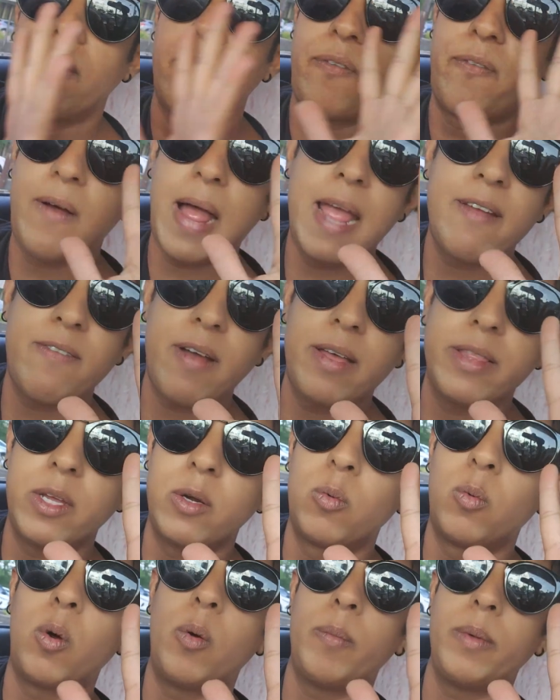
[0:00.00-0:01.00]
5
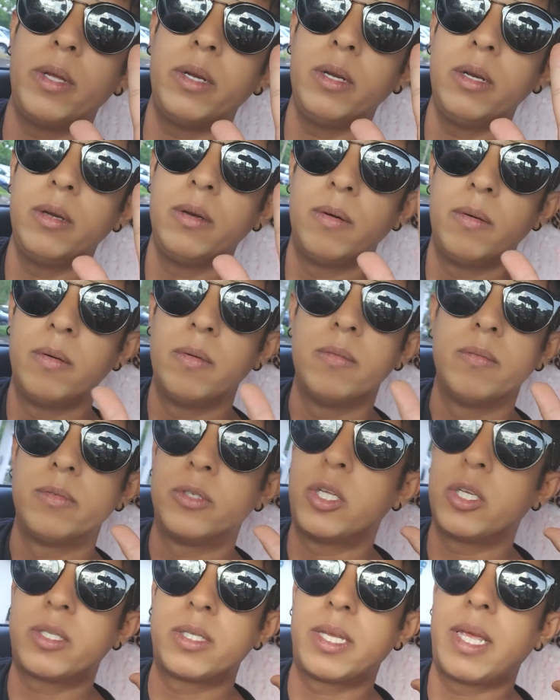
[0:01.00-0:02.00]
other
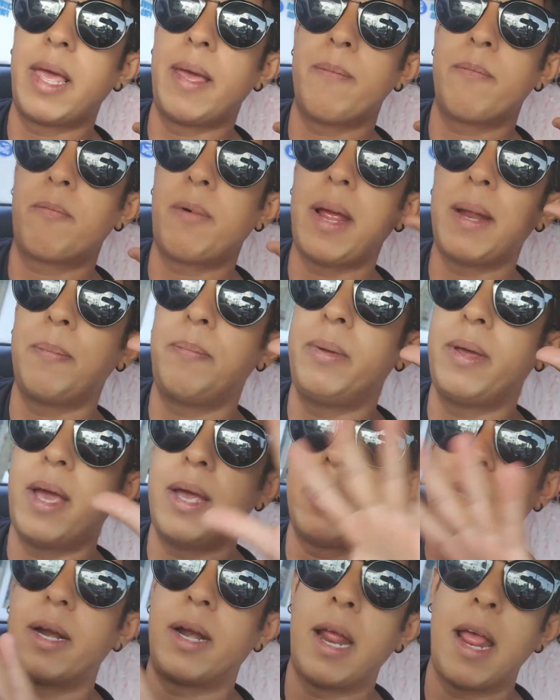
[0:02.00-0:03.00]
women just came right
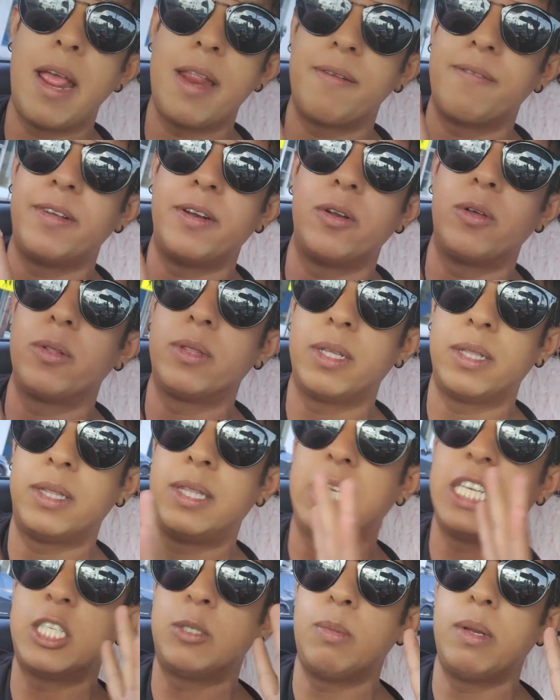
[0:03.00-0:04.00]
behind her. I didn't even know that
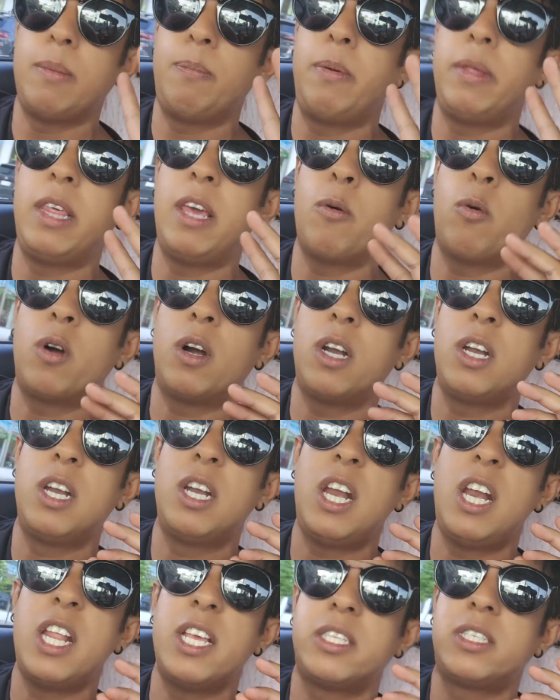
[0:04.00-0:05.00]
this many people, they were
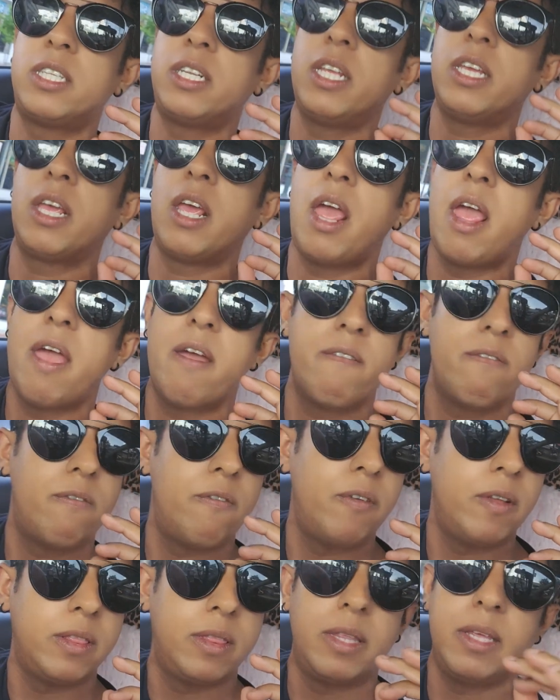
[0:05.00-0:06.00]
listening
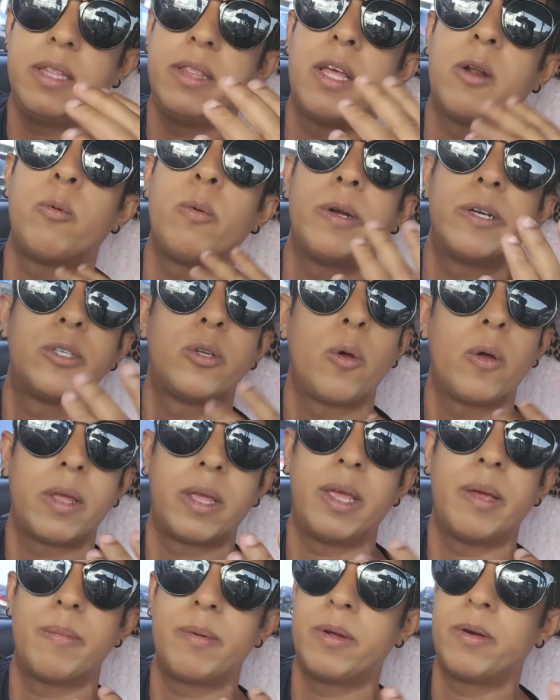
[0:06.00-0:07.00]
everything that we're
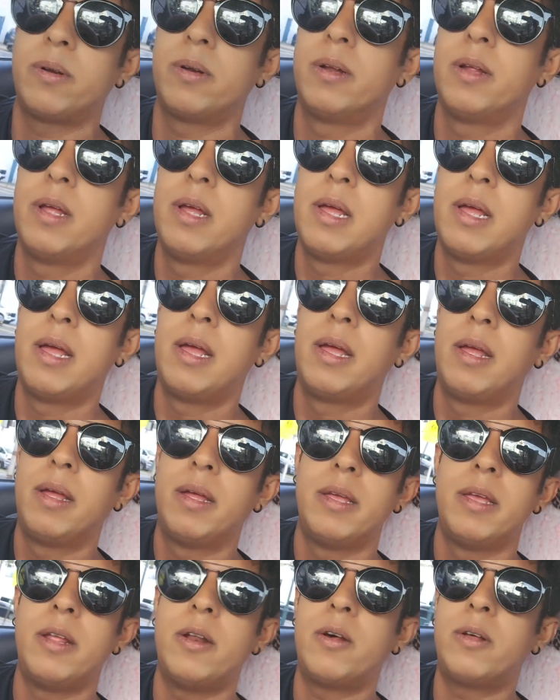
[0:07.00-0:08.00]
talking about.
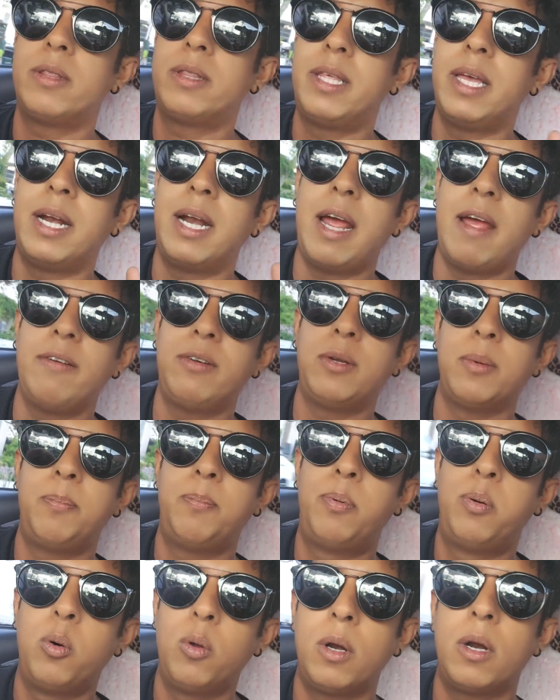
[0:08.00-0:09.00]
You know, then I had to
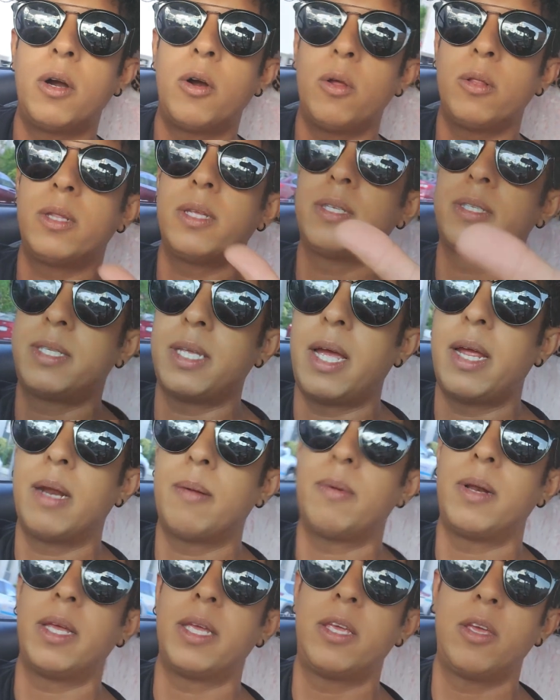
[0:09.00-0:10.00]
pull her on the side.
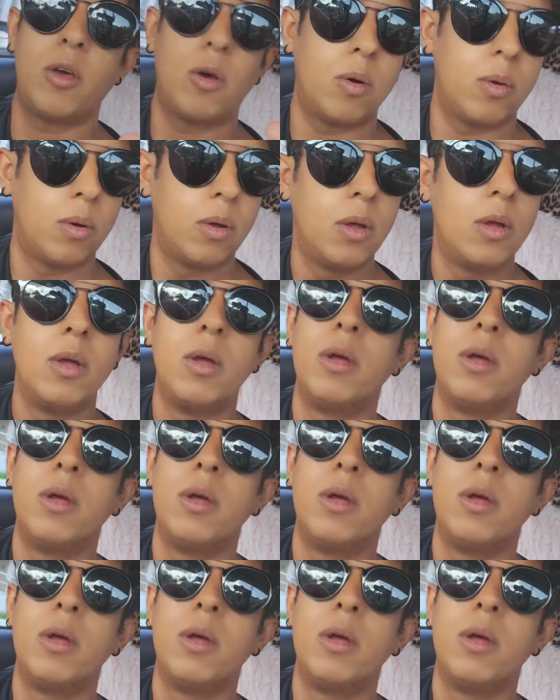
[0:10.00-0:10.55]
I'm like, yo,